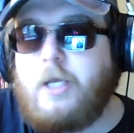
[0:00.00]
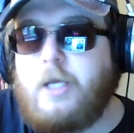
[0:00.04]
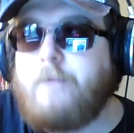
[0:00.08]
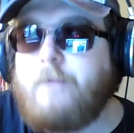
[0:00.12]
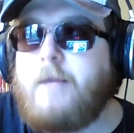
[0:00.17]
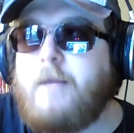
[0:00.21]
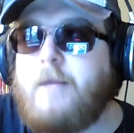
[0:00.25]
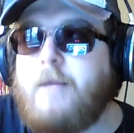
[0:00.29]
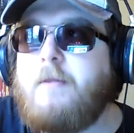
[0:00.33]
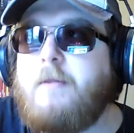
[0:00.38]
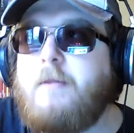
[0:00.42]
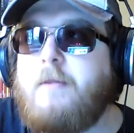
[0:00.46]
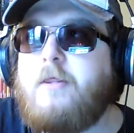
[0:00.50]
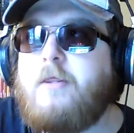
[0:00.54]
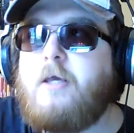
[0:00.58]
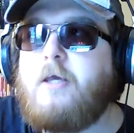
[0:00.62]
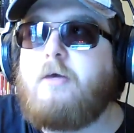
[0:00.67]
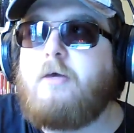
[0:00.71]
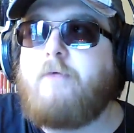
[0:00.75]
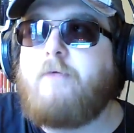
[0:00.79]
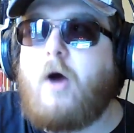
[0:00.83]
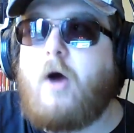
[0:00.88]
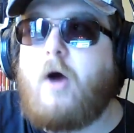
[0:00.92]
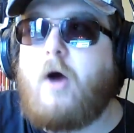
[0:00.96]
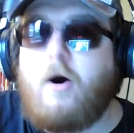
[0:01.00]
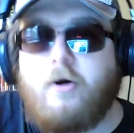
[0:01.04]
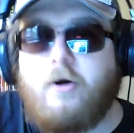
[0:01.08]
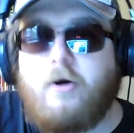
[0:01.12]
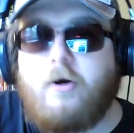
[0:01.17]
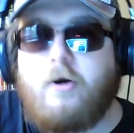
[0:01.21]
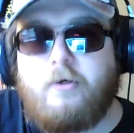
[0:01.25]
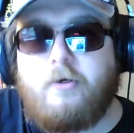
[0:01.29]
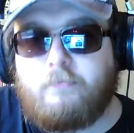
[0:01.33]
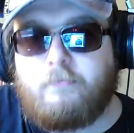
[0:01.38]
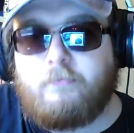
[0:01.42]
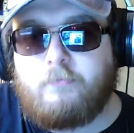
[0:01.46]
It made me think of
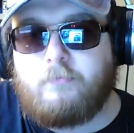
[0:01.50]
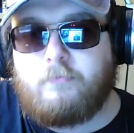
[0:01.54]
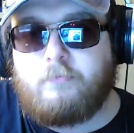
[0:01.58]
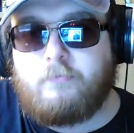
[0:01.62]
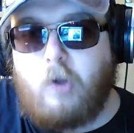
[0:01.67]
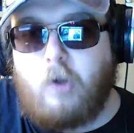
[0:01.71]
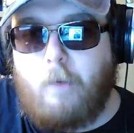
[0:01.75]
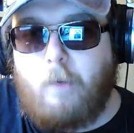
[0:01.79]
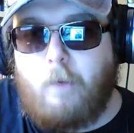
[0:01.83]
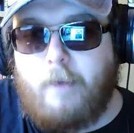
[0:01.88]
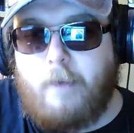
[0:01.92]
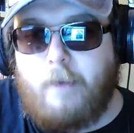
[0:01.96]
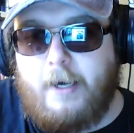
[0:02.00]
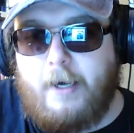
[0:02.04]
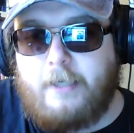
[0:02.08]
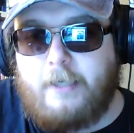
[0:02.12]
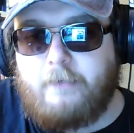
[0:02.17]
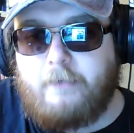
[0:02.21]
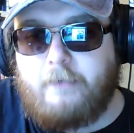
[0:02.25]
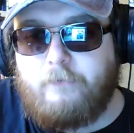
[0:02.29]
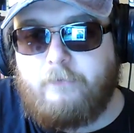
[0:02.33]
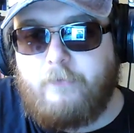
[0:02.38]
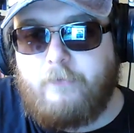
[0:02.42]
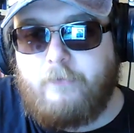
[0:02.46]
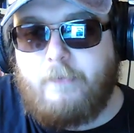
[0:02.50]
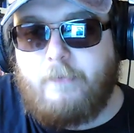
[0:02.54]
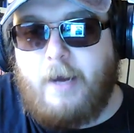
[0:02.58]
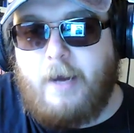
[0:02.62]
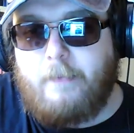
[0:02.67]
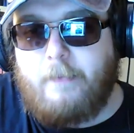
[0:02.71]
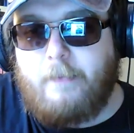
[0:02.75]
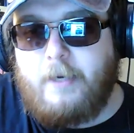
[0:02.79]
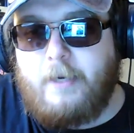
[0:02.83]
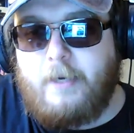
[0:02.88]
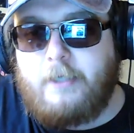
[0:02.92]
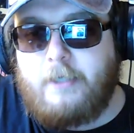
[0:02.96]
Arkham combat from
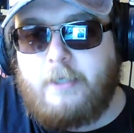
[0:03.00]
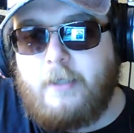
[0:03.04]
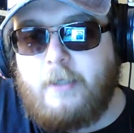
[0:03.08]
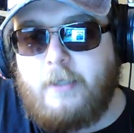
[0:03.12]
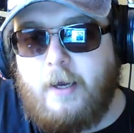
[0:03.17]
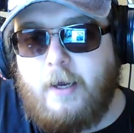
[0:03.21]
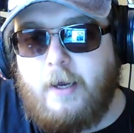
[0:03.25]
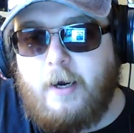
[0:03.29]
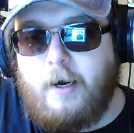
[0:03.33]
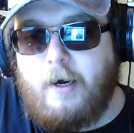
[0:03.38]
Batman,